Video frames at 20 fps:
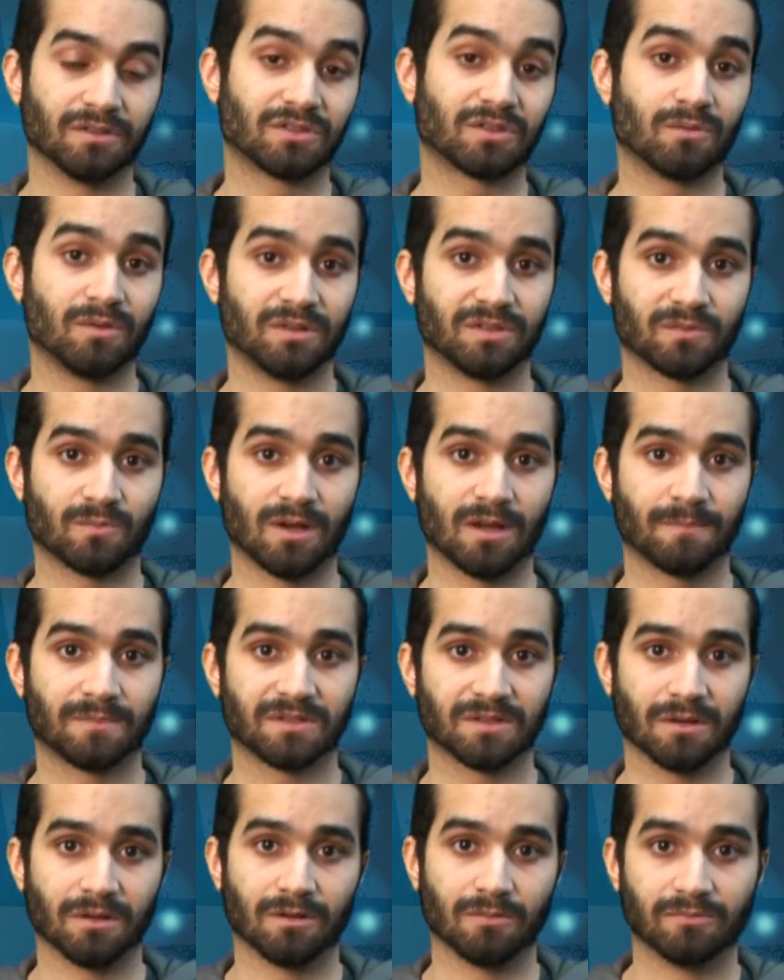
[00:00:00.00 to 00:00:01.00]
of screen swipes.
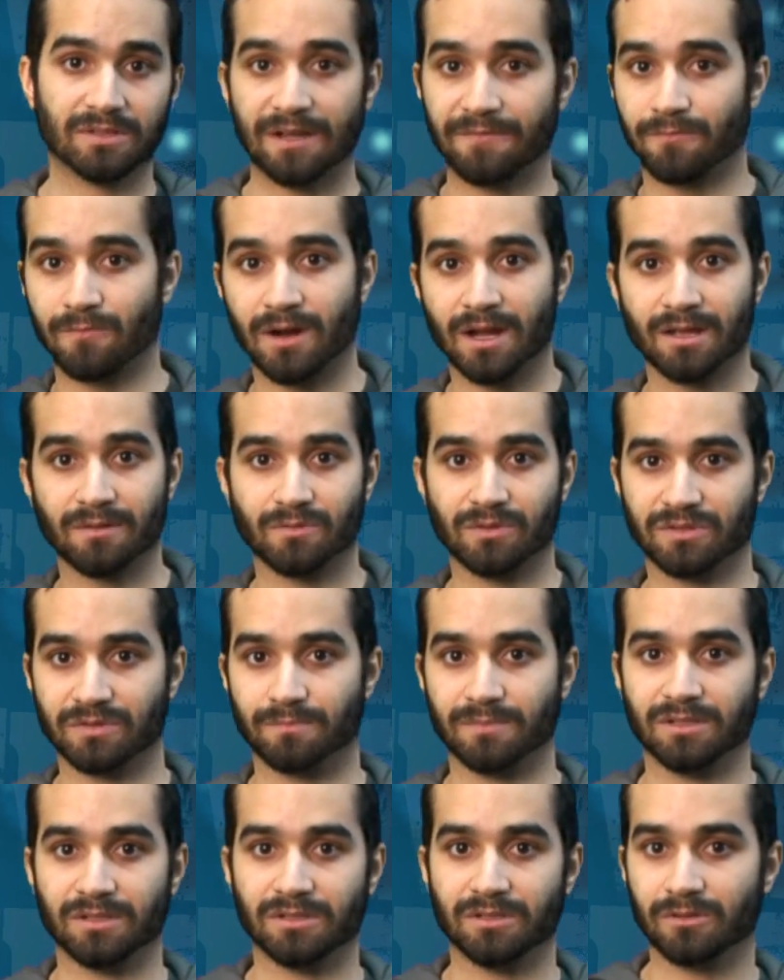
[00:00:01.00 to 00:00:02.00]
So left-right, this will
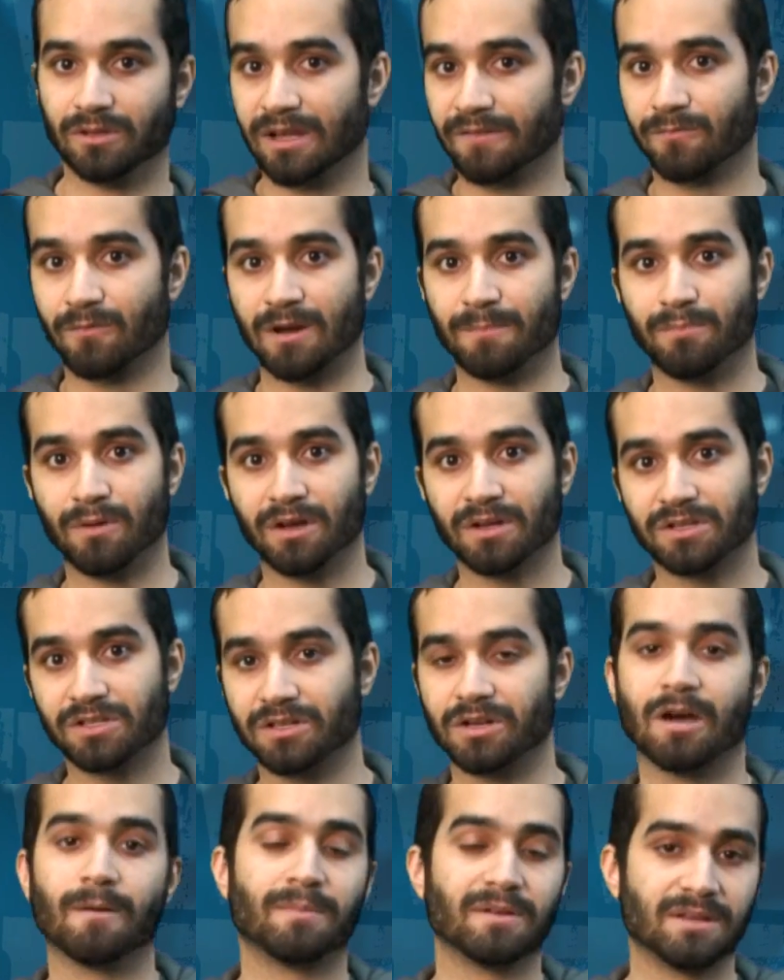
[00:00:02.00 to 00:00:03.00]
be your left-right punch,
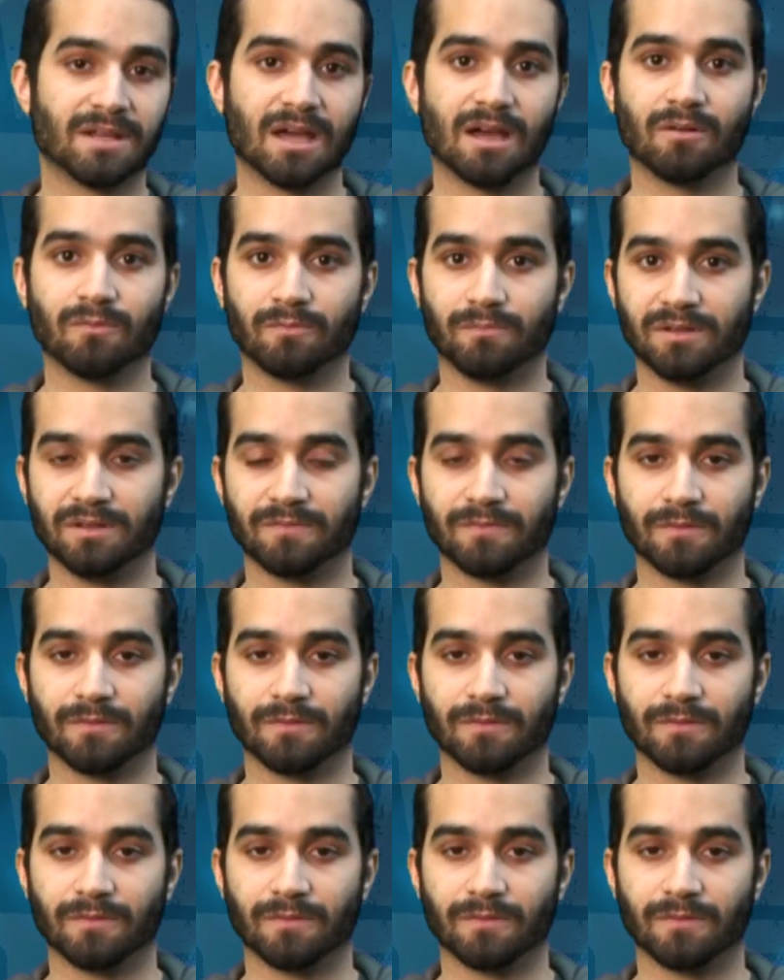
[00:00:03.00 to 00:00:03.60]
and up and down would be